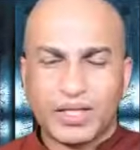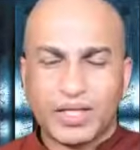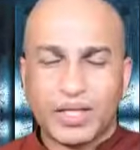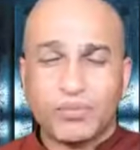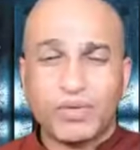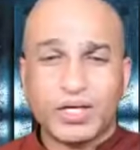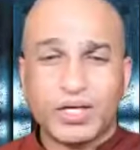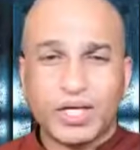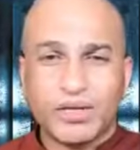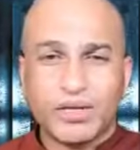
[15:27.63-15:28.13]

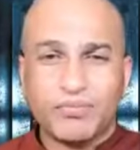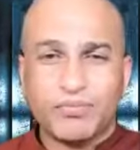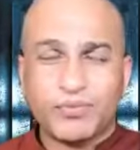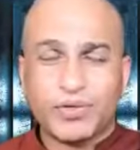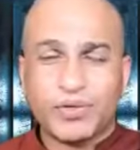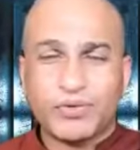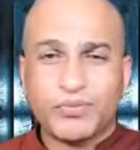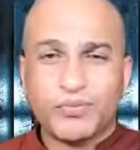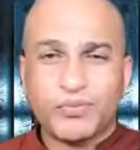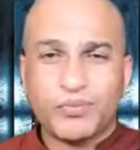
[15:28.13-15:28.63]
even if,
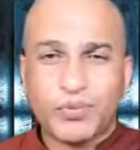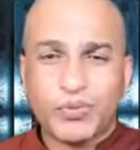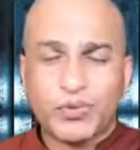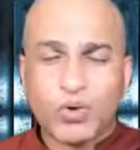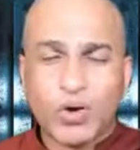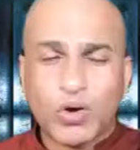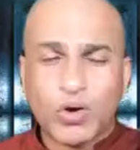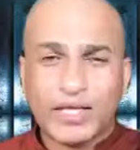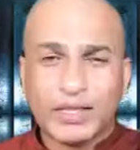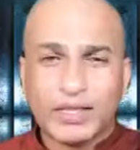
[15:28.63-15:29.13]
if
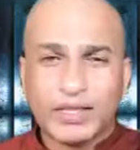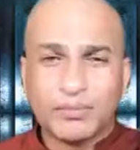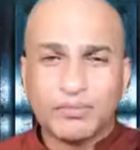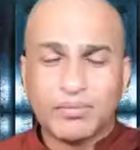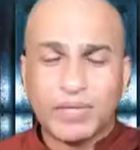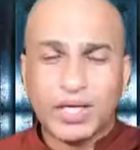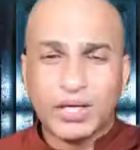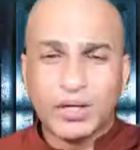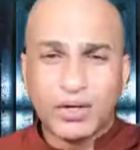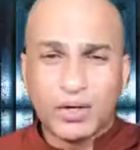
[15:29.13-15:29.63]
you are in the
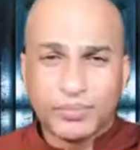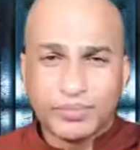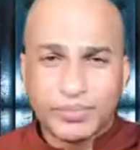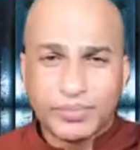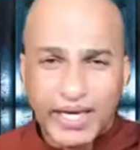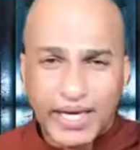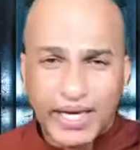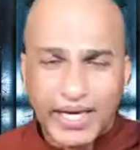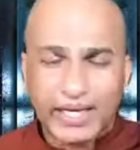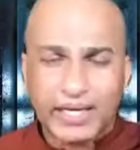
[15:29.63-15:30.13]
middle of
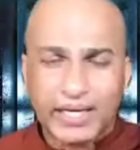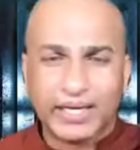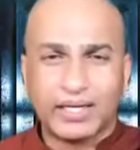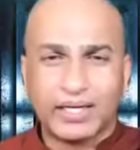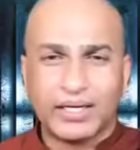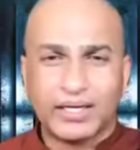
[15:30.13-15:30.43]
the hell